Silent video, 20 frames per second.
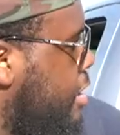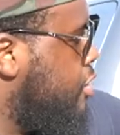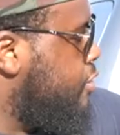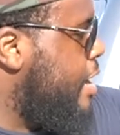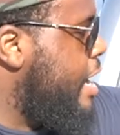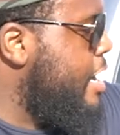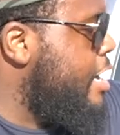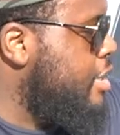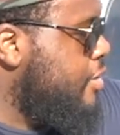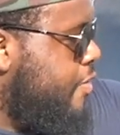This
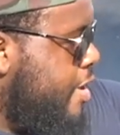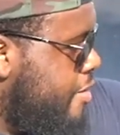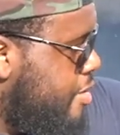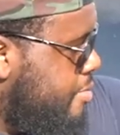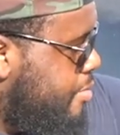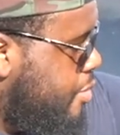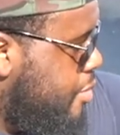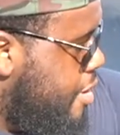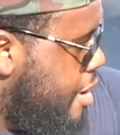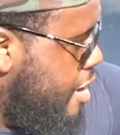right here is very
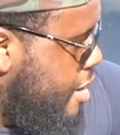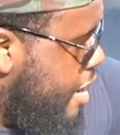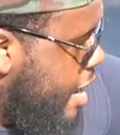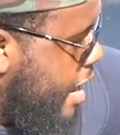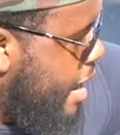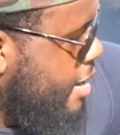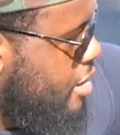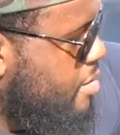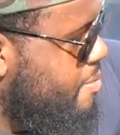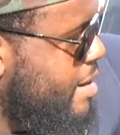important.
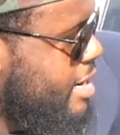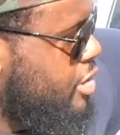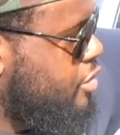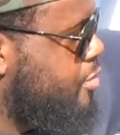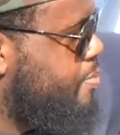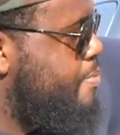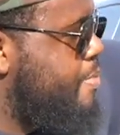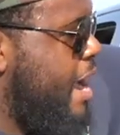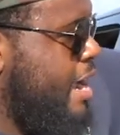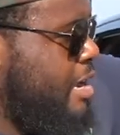I know my
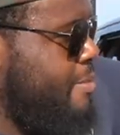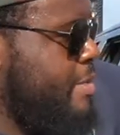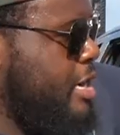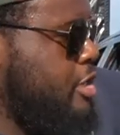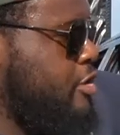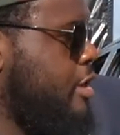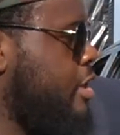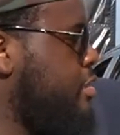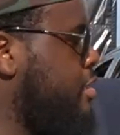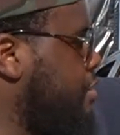back of my
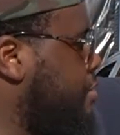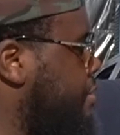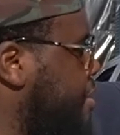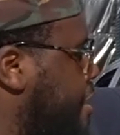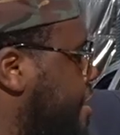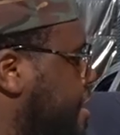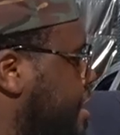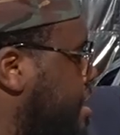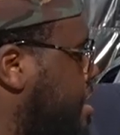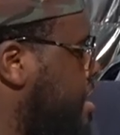truck is a little
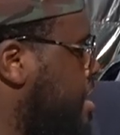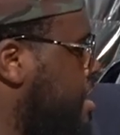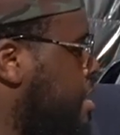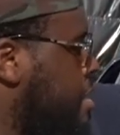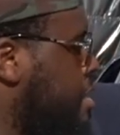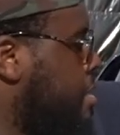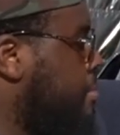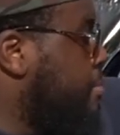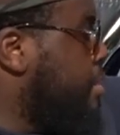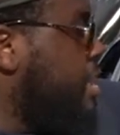dirty,
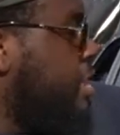but